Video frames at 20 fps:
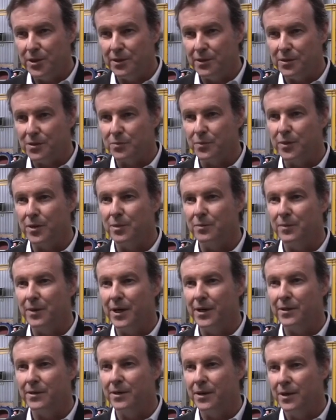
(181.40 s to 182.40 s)
years where the
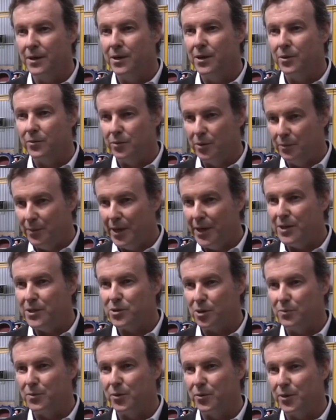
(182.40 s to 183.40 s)
mine
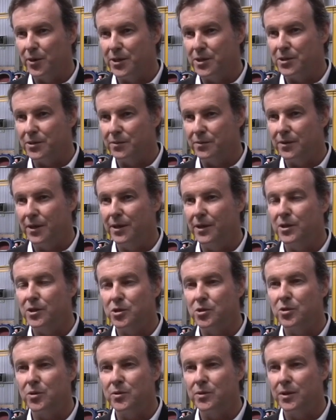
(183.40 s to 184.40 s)
remains operational, and
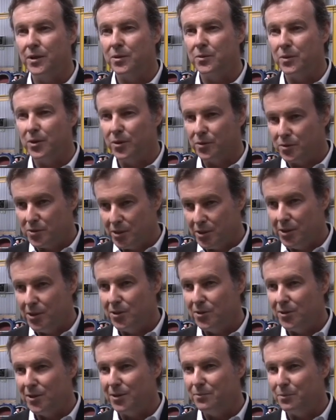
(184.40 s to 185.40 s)
ensuring that we
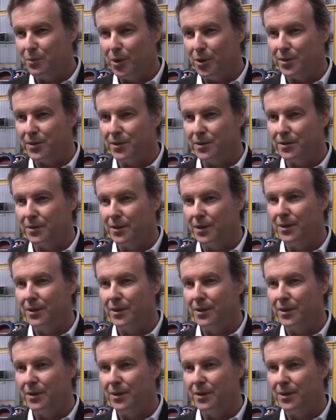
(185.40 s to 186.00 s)
continually partner